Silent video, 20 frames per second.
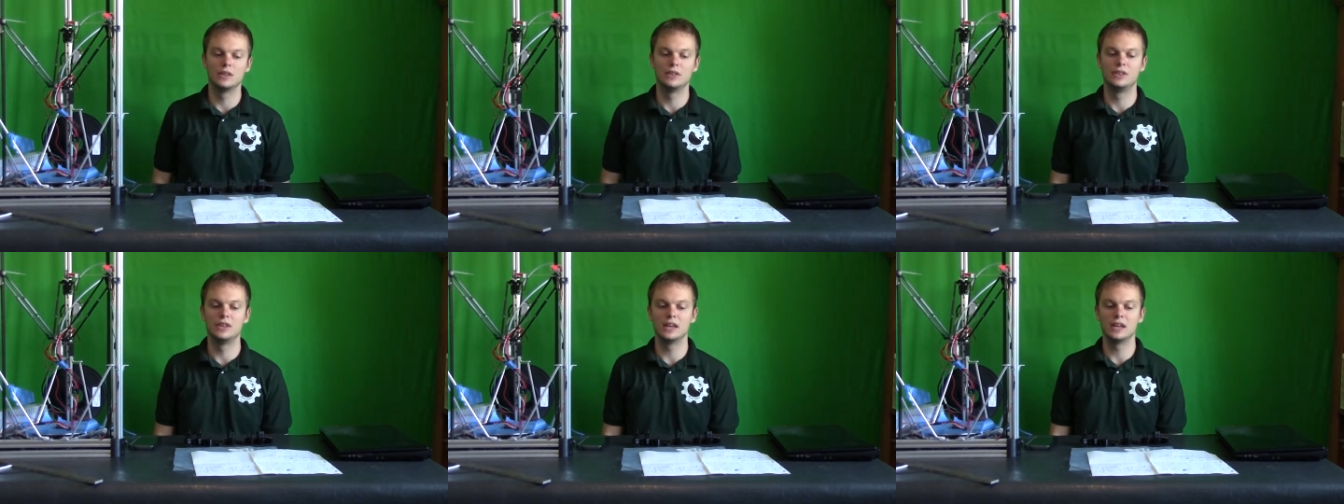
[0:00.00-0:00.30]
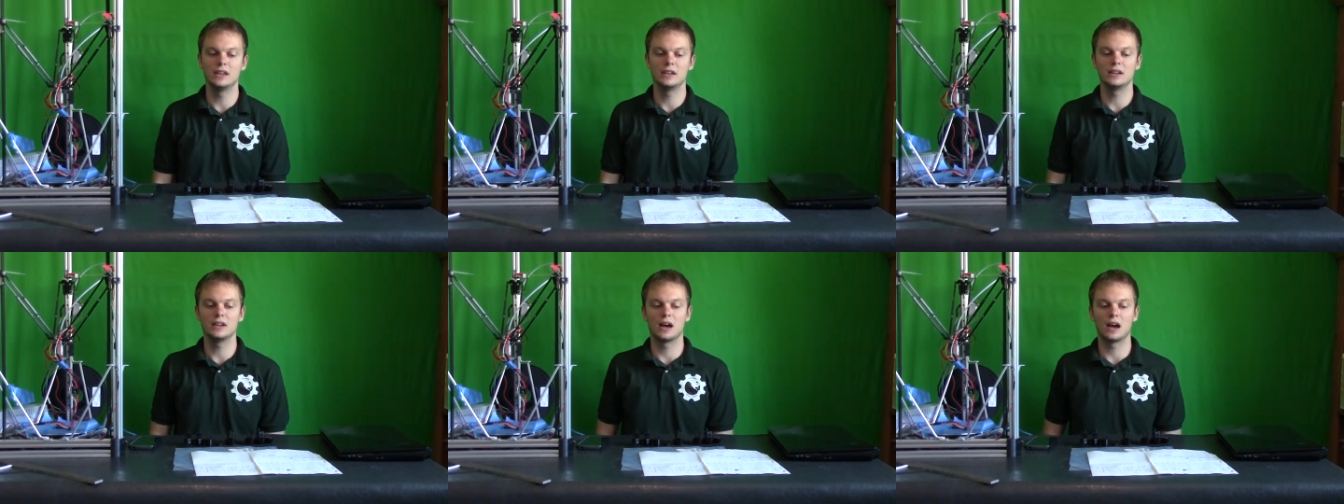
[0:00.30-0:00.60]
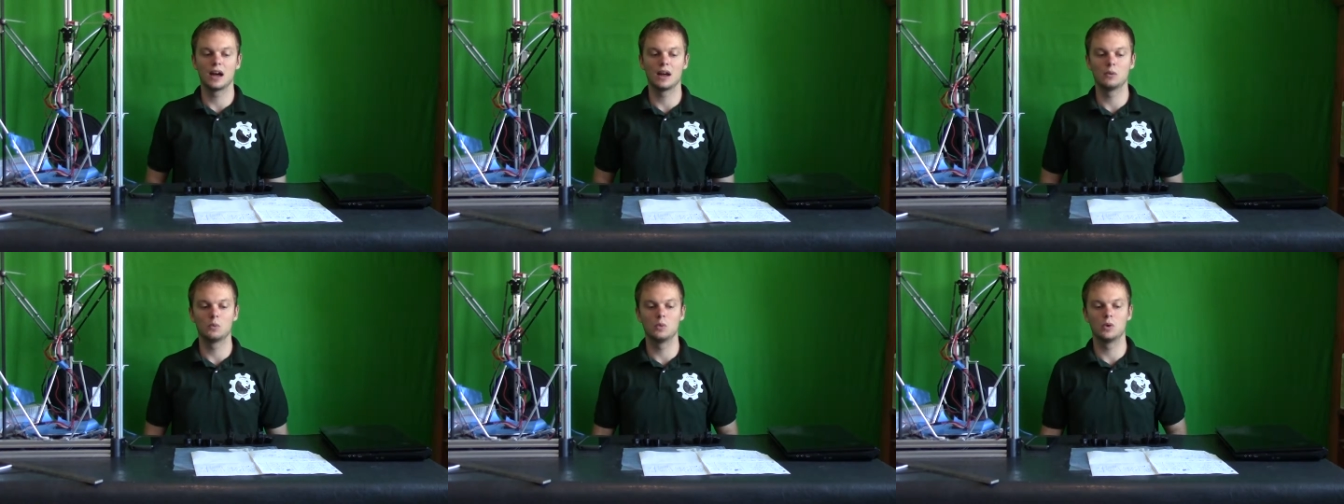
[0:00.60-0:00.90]
Then
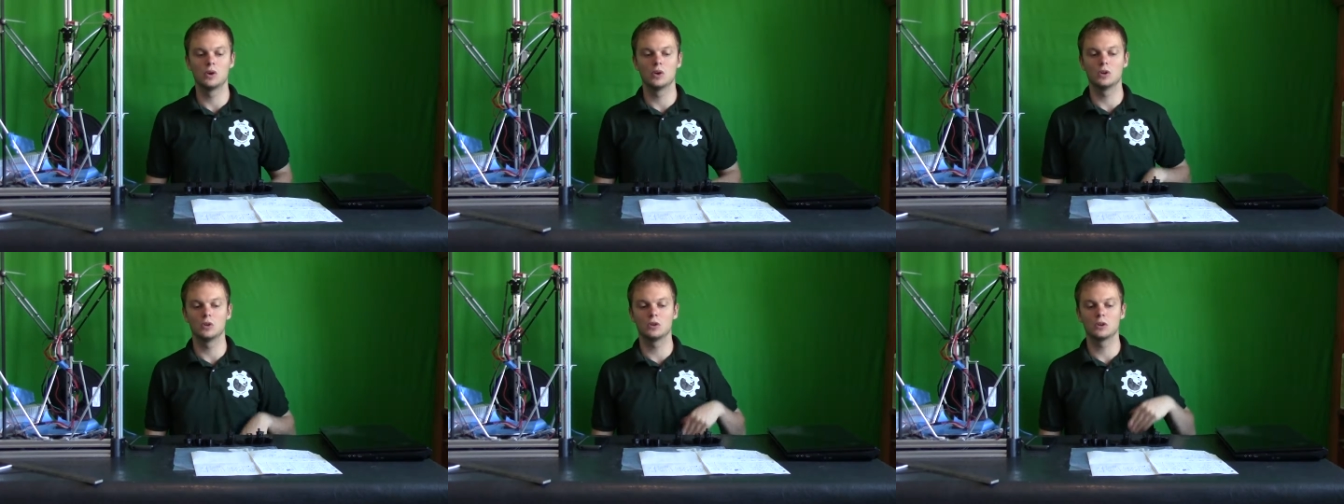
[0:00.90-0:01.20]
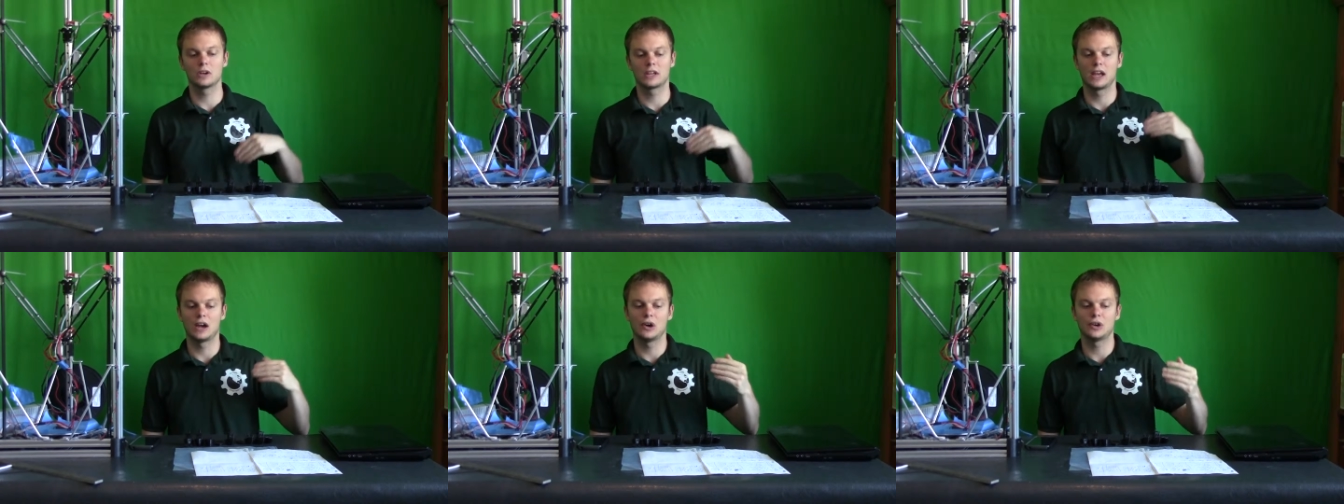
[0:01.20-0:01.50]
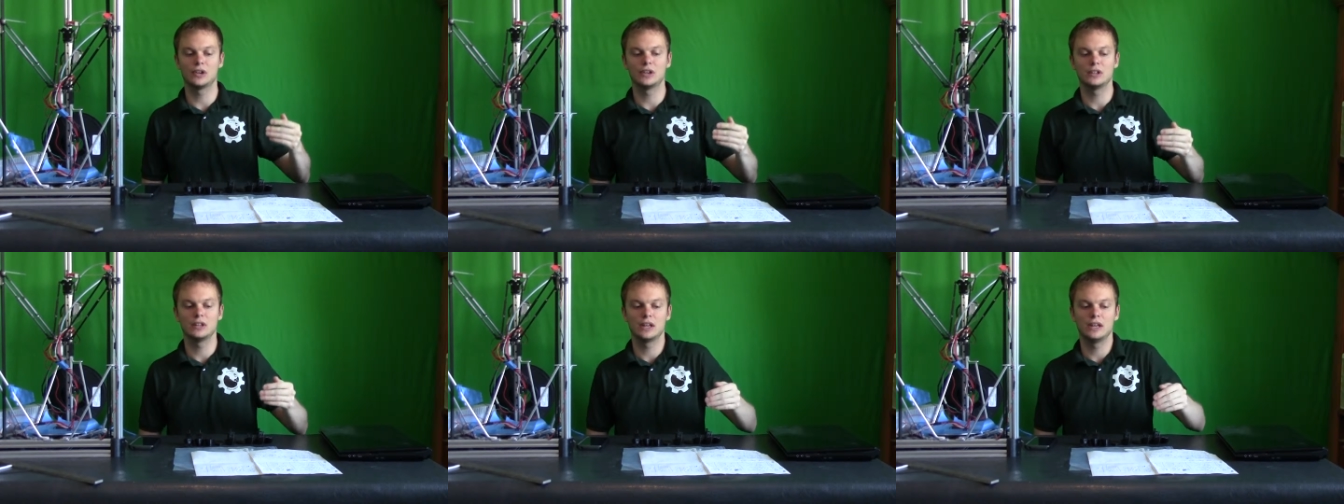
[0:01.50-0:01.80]
I will
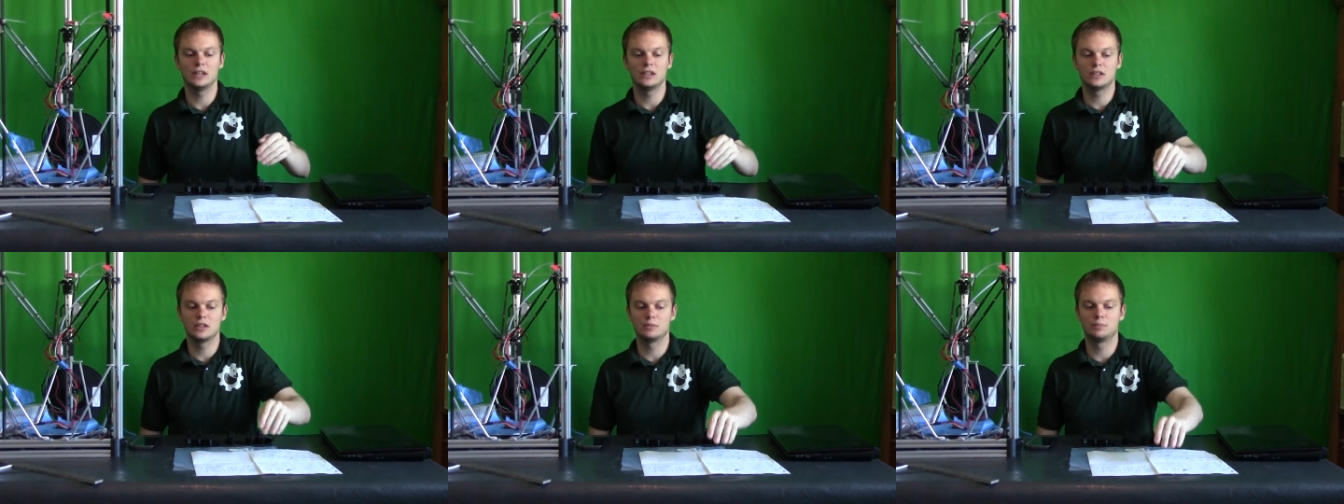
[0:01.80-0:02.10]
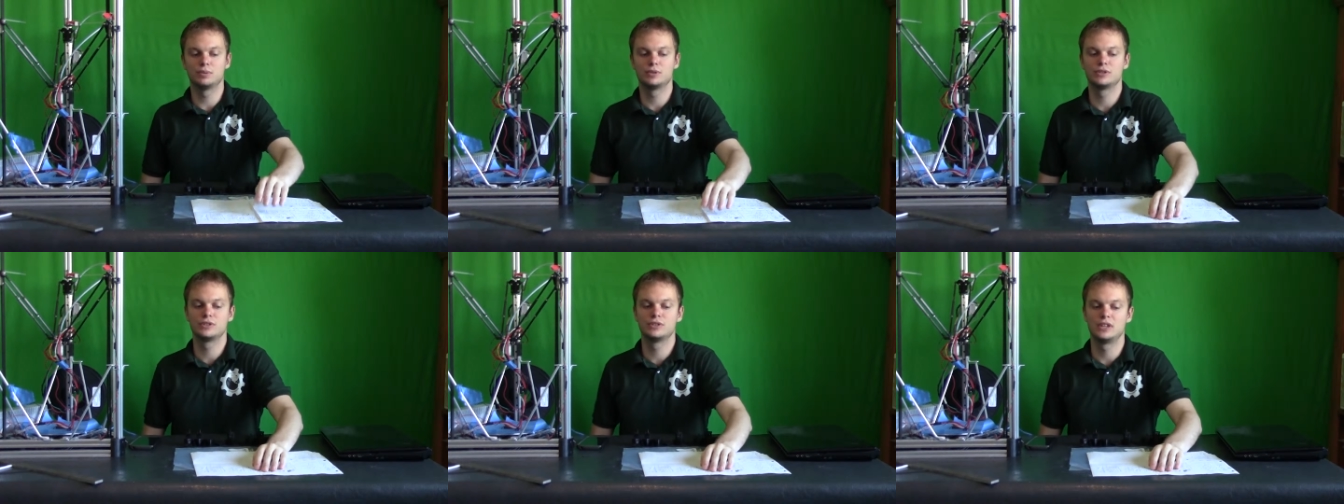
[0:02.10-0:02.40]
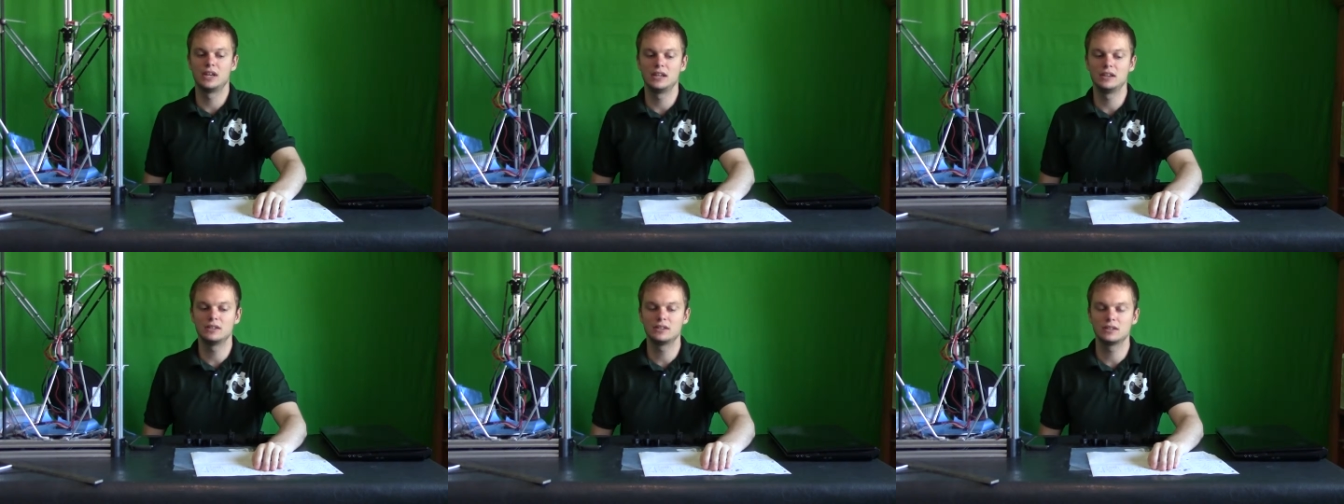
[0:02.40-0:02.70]
calculate the
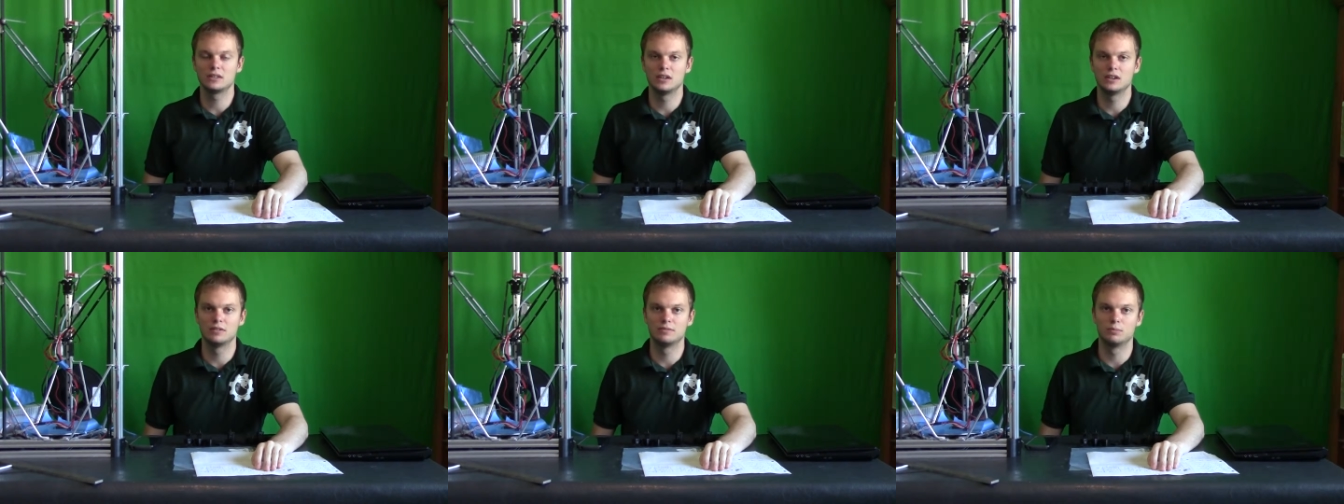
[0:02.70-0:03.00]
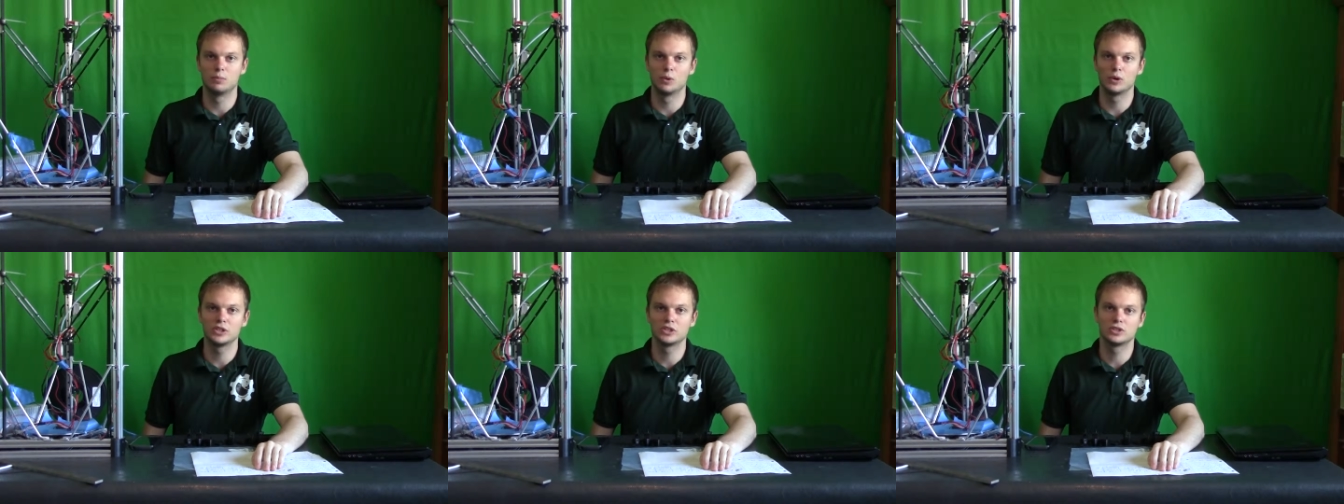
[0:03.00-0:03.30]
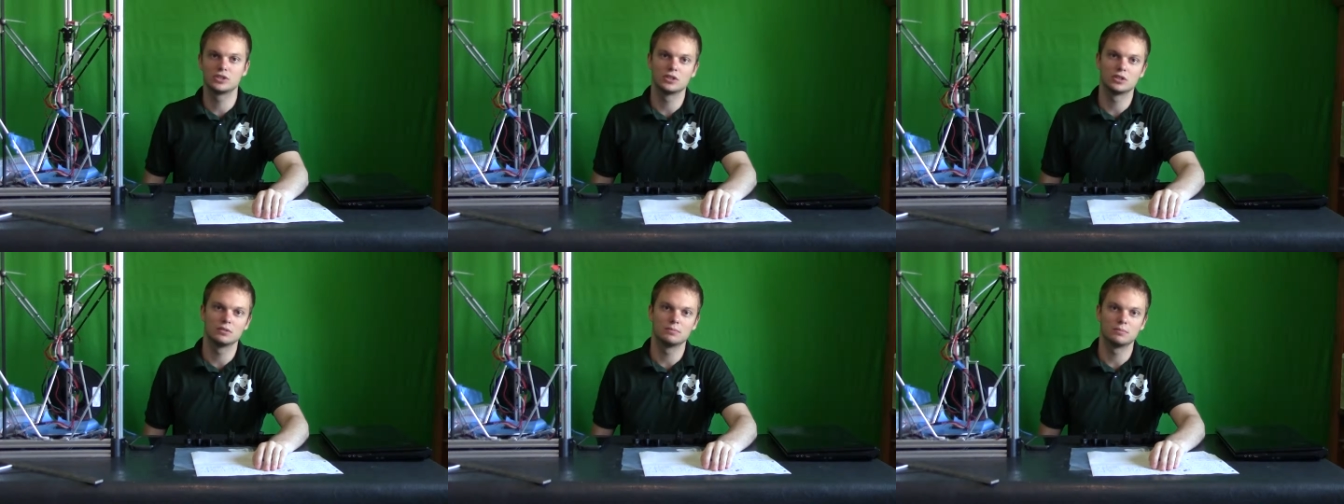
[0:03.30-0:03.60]
percent of
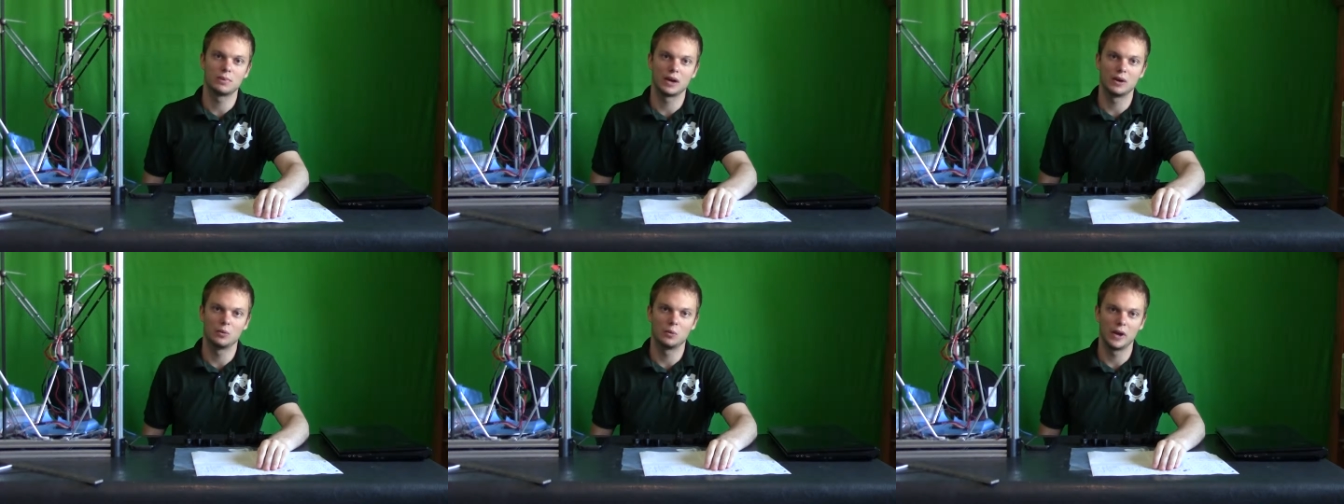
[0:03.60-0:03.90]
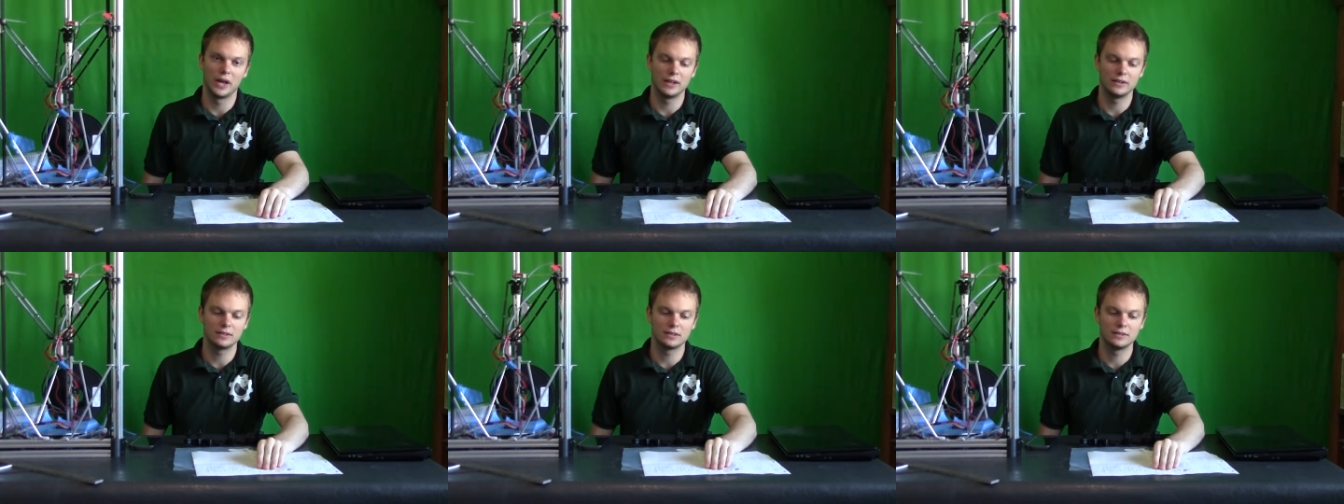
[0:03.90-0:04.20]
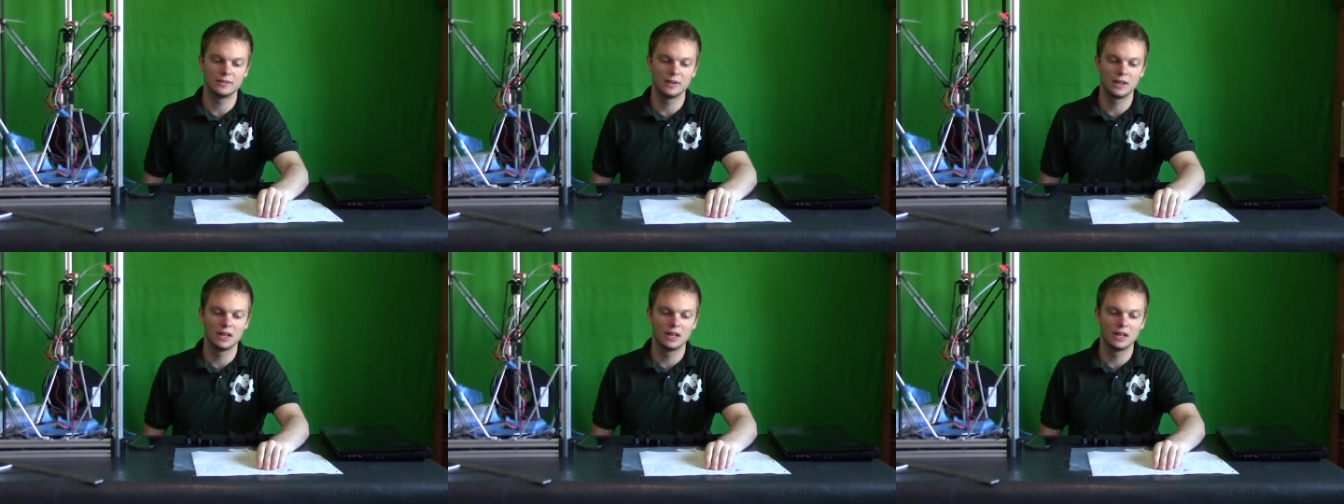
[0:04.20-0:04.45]
moisture by weight.